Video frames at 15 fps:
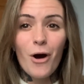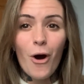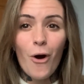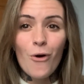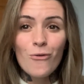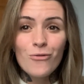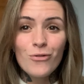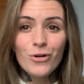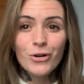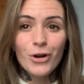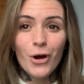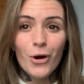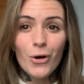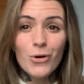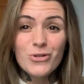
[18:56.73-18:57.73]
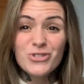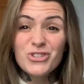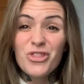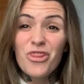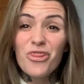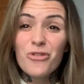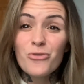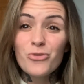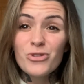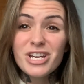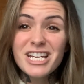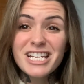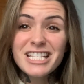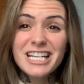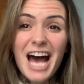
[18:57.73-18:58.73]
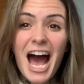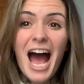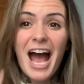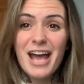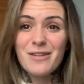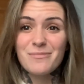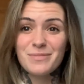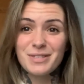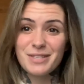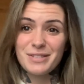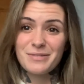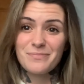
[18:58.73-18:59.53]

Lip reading: overdosed 3 times.